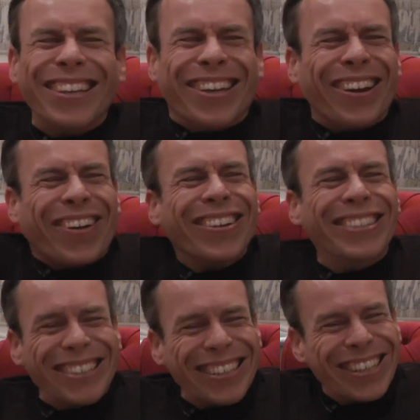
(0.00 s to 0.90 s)
I guess the
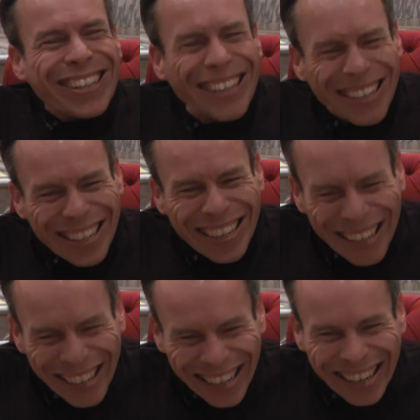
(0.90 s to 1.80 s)
shoes are
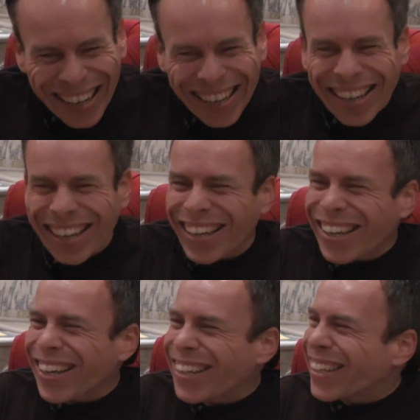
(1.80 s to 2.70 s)
leather, but,
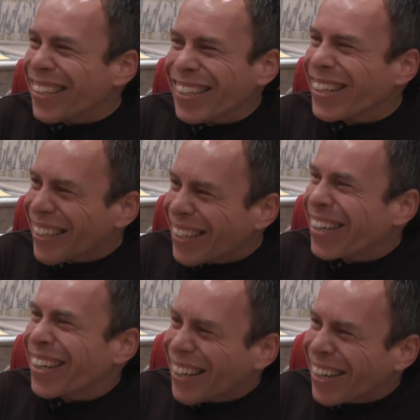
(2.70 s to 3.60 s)
you
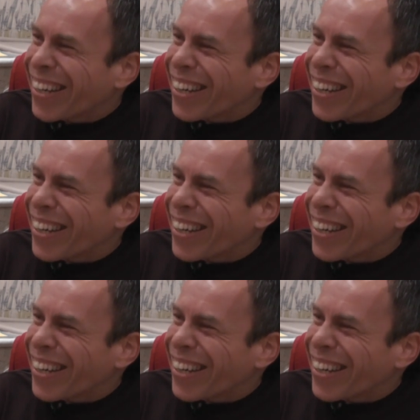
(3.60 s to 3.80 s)
know,